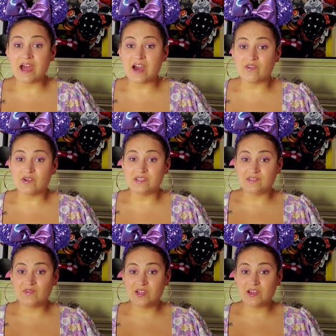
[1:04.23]
I have all these
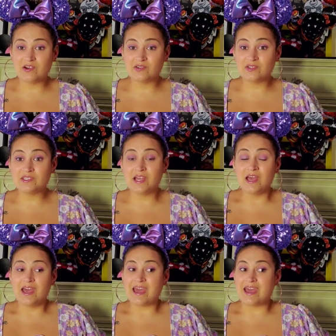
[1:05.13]
videos
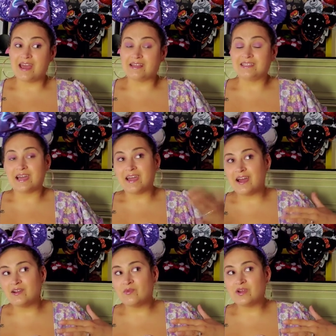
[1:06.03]
and I
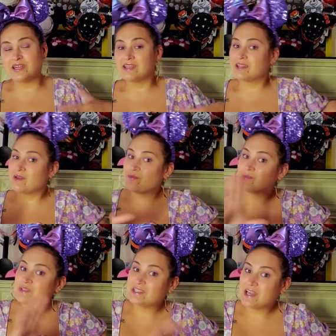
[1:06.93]
kind of want to get them
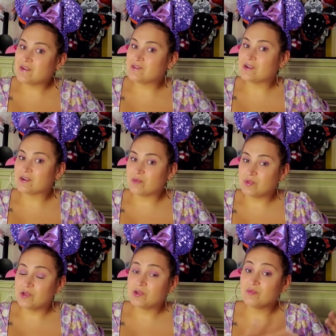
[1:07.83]
saved on a
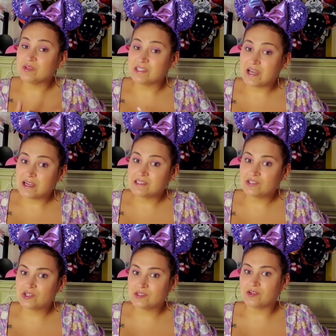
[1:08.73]
computer besides
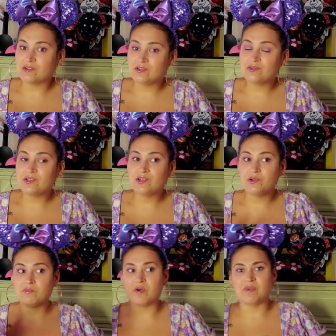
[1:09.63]
just on
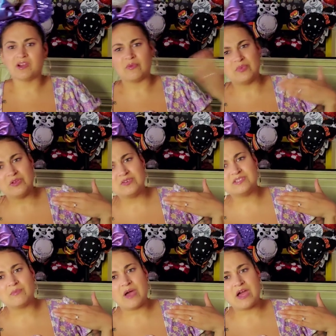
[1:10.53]
YouTube, but my computer's
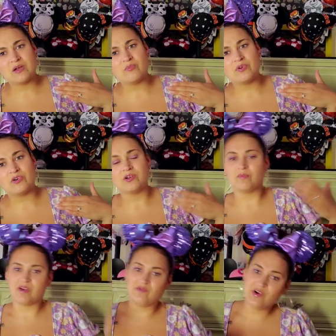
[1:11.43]
a MacBook,
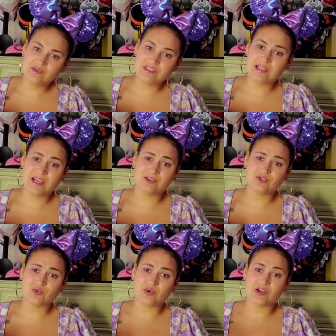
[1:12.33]
my phone's an
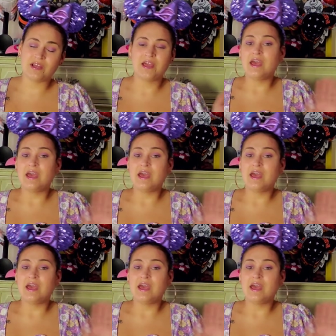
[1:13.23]
Android,